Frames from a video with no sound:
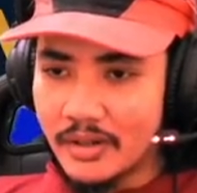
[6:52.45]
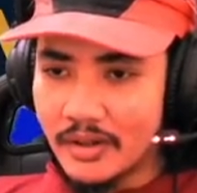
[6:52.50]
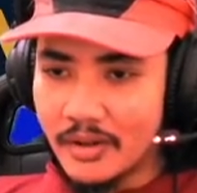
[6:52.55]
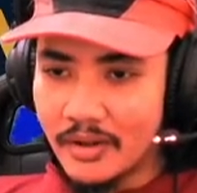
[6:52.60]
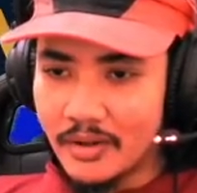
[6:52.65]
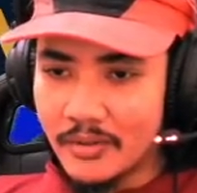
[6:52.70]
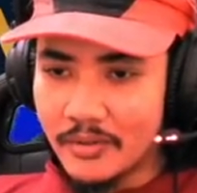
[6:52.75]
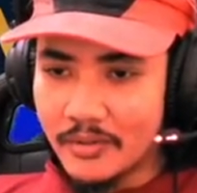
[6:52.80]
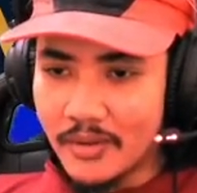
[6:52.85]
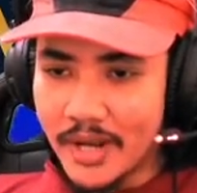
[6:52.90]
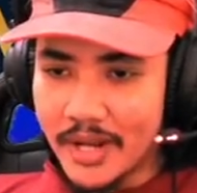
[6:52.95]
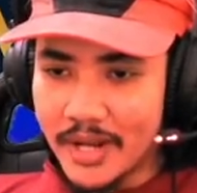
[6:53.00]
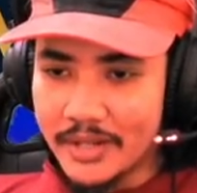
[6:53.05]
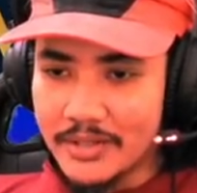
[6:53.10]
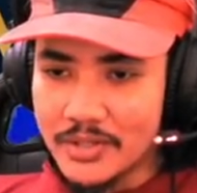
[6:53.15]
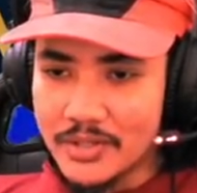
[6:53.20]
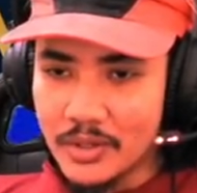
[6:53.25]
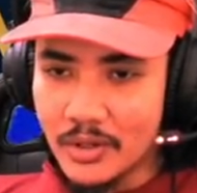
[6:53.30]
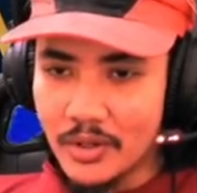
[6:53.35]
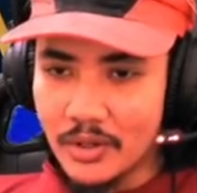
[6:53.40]
Alright,
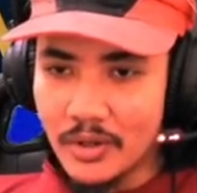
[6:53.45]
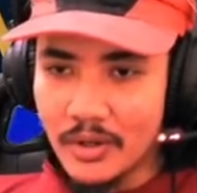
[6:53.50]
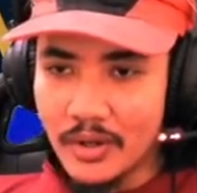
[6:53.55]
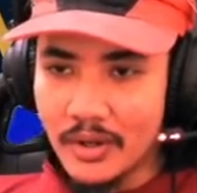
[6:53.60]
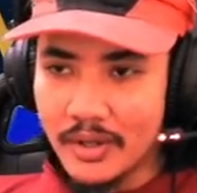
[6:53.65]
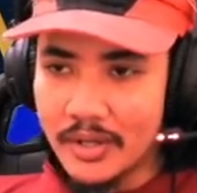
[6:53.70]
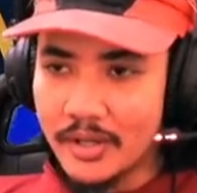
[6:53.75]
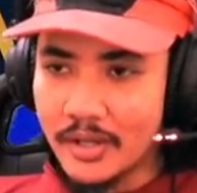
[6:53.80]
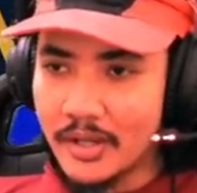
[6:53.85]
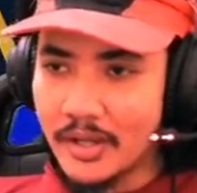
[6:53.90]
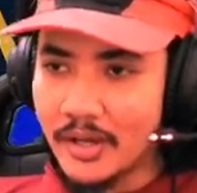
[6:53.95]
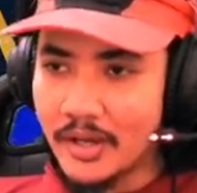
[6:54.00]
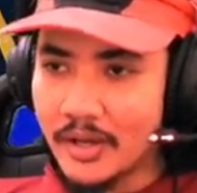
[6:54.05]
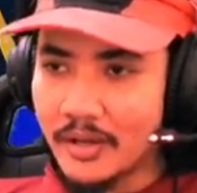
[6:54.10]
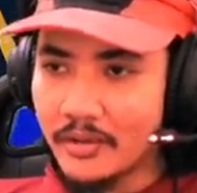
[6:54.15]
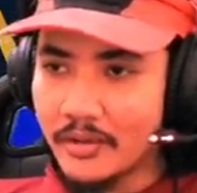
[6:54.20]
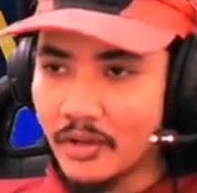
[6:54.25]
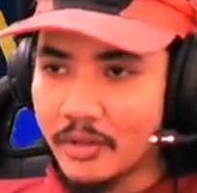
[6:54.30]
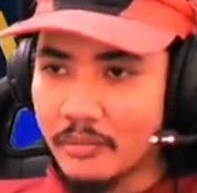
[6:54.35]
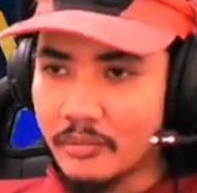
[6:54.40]
so in a
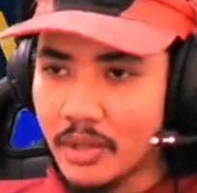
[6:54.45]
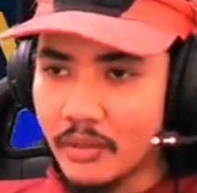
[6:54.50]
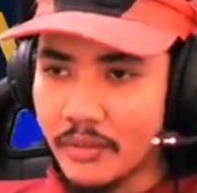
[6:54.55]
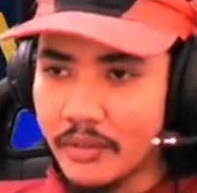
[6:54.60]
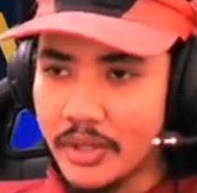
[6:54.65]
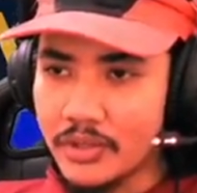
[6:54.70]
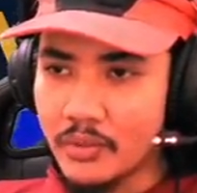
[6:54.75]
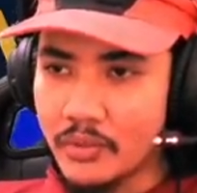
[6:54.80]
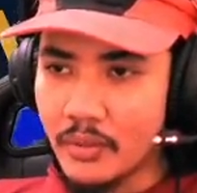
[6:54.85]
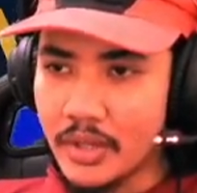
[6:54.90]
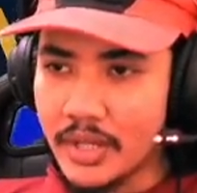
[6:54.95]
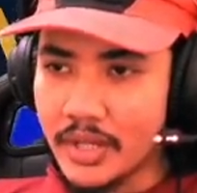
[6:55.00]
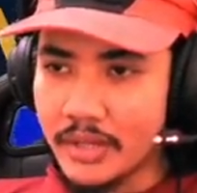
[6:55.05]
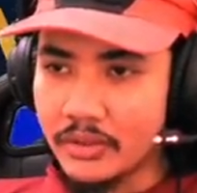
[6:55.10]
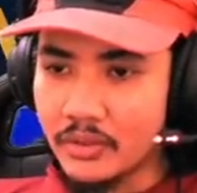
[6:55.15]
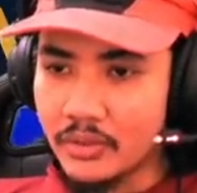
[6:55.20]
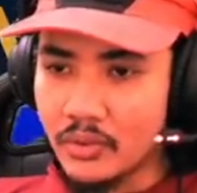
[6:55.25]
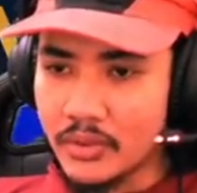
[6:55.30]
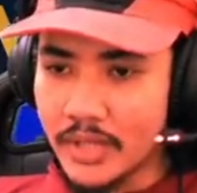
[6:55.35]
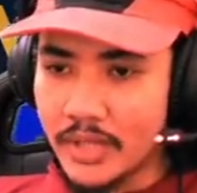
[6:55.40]
normal raid, you will not
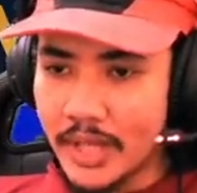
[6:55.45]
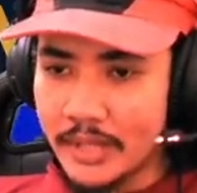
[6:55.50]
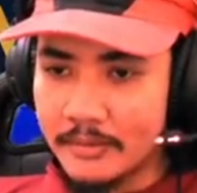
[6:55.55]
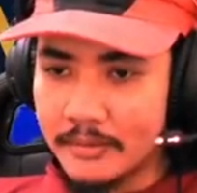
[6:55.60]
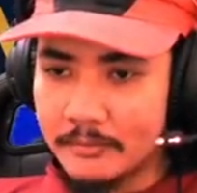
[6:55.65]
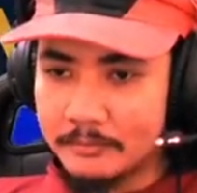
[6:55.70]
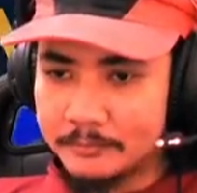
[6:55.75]
do that.